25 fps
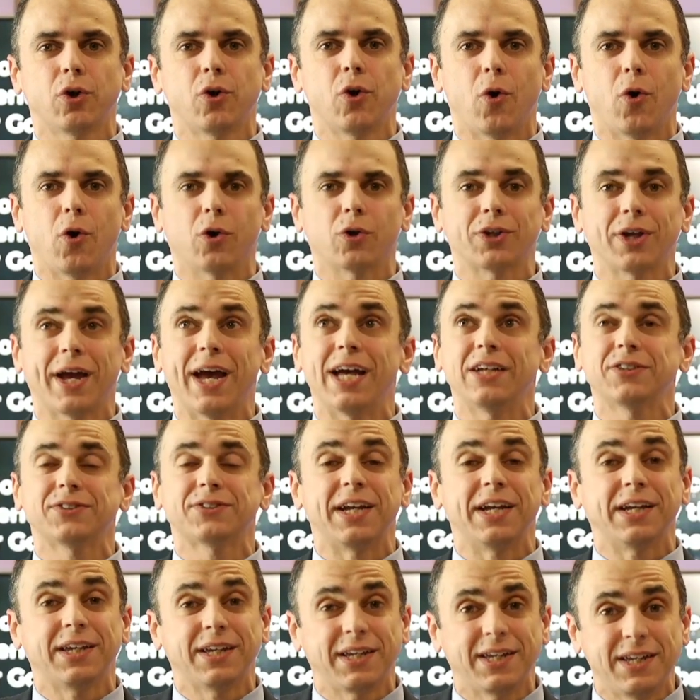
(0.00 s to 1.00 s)
God as
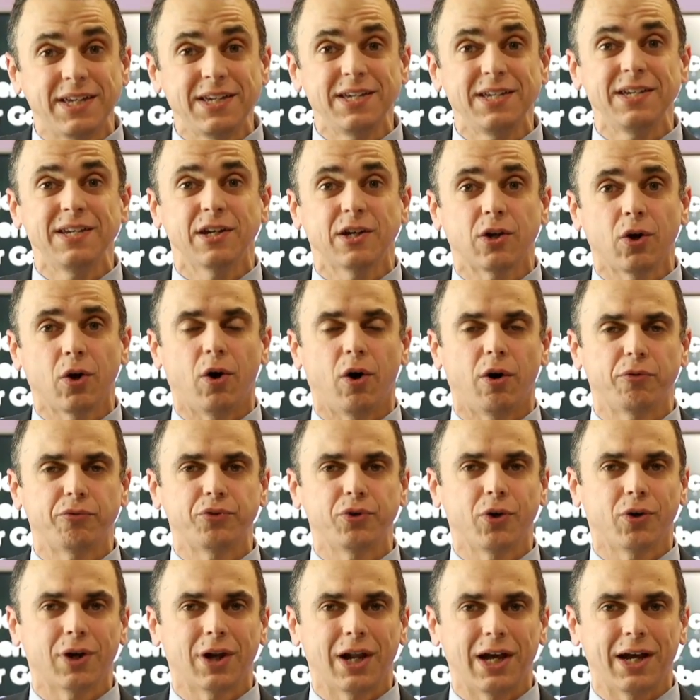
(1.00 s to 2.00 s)
the king of
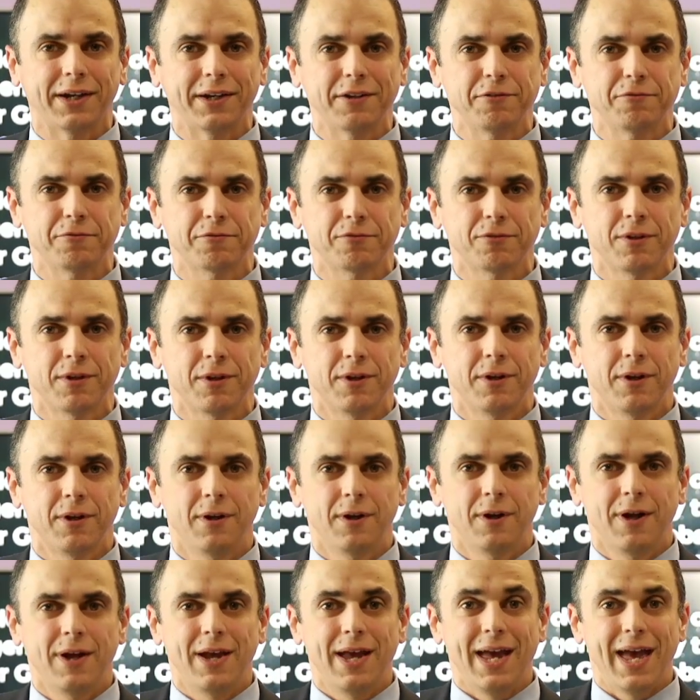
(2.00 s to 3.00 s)
your life
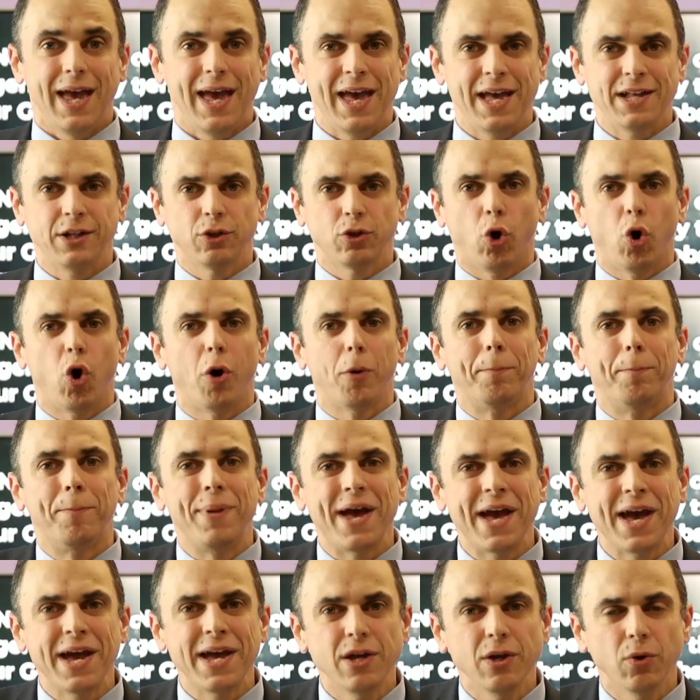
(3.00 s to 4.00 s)
and
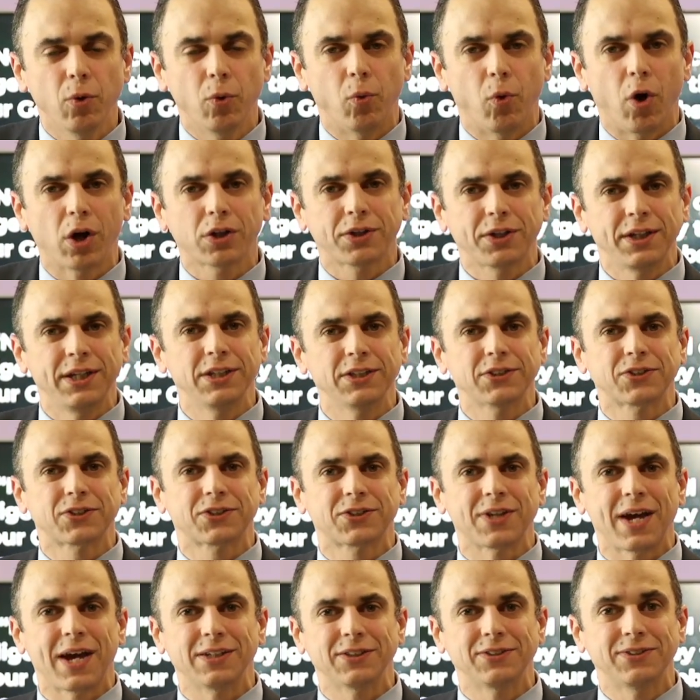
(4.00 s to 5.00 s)
obey what he
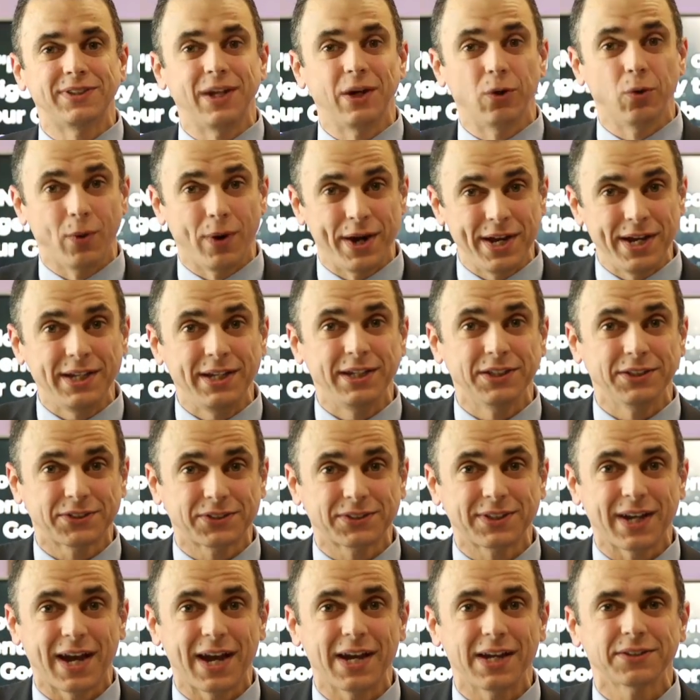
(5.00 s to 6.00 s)
says, the way he
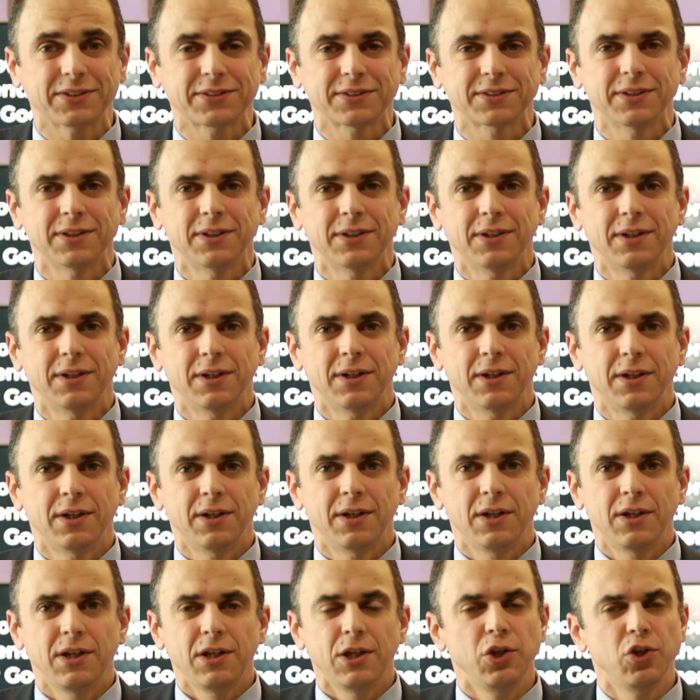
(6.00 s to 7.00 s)
says,
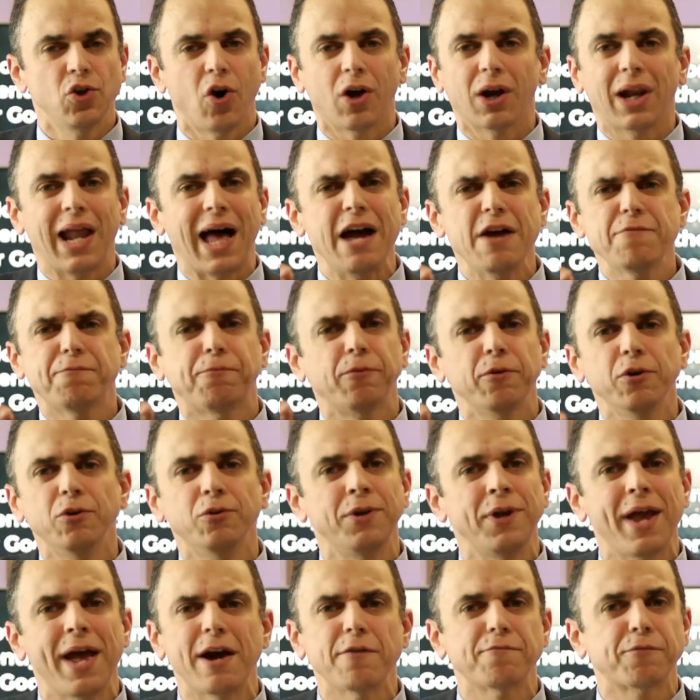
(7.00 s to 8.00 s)
your life will
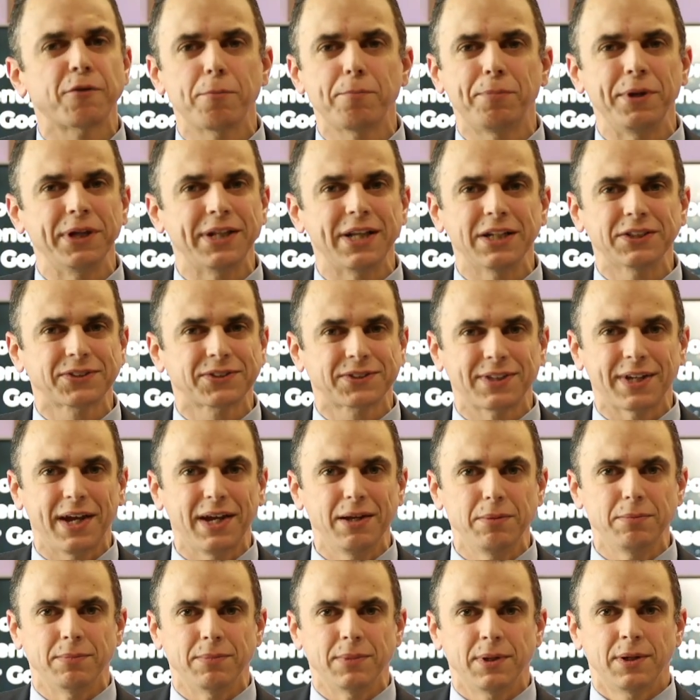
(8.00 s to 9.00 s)
never be the
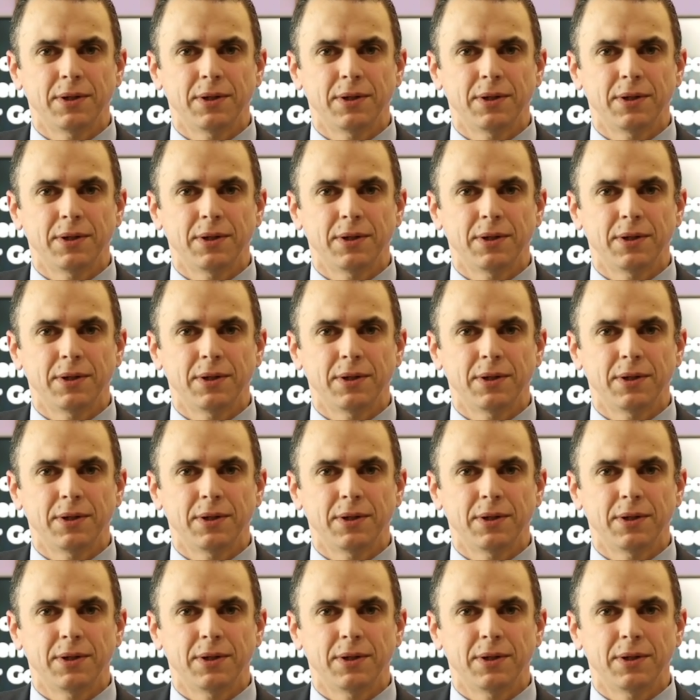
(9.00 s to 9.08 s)
same.